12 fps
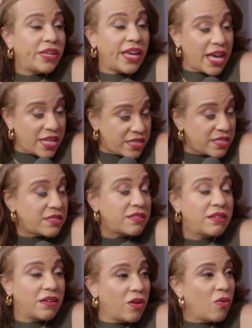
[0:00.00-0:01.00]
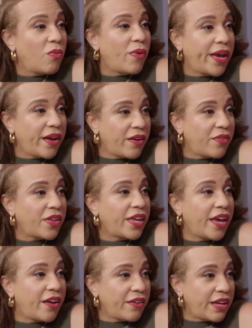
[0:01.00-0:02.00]
Yes. Where the
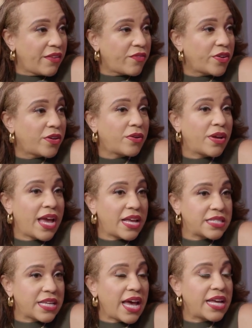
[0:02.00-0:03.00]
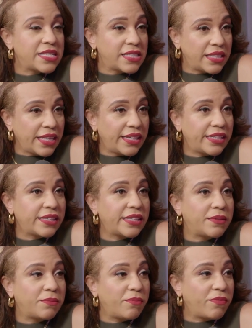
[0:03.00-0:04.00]
caregiver has isolated
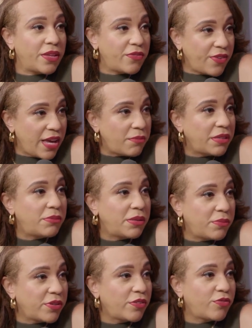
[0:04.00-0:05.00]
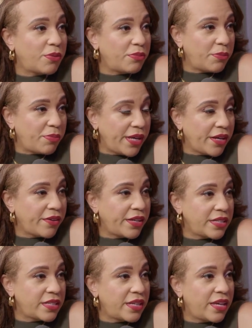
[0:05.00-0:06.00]
the family member from the
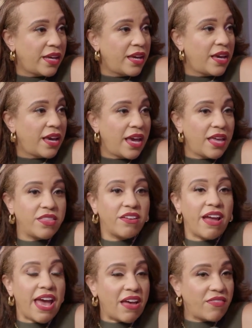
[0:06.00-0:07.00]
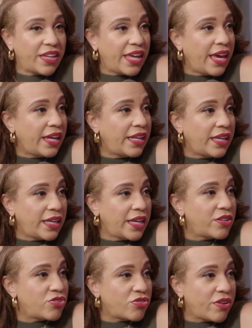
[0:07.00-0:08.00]
parent, and they're advocating
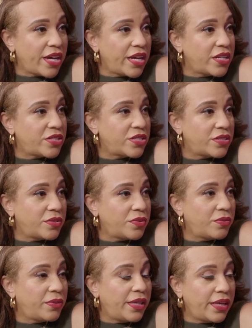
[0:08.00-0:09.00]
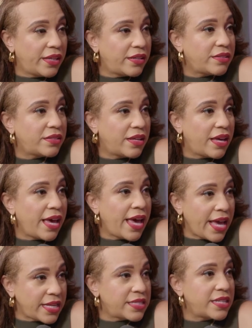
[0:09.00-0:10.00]
and trying to get
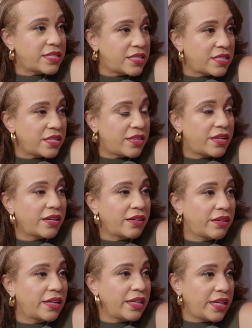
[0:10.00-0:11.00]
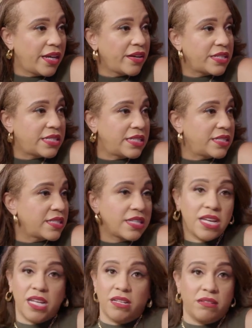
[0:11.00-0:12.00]
access to their inheritance.
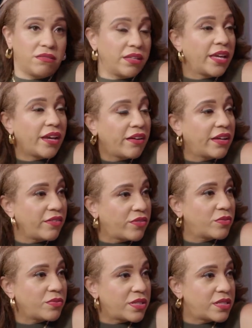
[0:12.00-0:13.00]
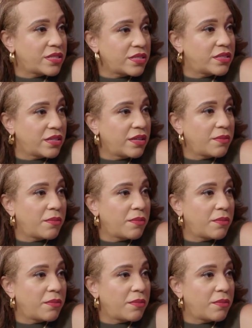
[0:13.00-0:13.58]
And the caregiver was